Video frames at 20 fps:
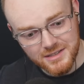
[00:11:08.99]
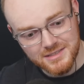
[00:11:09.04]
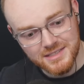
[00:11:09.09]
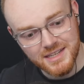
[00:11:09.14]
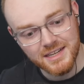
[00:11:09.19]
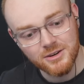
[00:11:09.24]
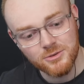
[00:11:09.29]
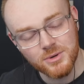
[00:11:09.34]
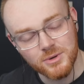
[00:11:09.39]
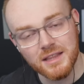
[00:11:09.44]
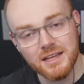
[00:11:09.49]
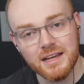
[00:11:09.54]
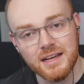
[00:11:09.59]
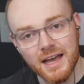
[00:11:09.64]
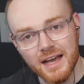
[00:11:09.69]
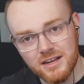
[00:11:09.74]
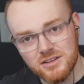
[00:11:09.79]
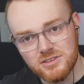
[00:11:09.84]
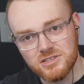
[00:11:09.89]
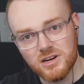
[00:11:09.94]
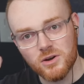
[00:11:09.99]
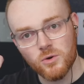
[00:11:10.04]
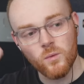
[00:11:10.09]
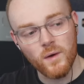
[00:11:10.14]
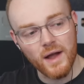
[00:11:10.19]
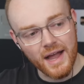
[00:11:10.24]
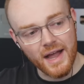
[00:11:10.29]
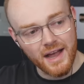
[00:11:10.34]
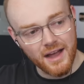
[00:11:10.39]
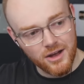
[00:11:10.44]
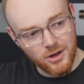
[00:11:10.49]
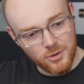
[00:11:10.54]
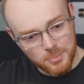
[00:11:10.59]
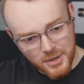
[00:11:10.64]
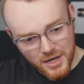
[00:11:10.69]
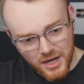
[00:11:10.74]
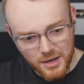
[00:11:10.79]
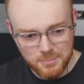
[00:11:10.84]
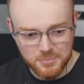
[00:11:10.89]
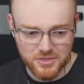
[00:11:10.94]
It's like a really extra wow
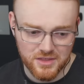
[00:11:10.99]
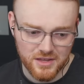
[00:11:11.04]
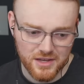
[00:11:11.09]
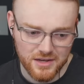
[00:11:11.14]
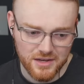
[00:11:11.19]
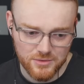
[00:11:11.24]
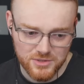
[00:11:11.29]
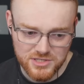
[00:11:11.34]
pop thing,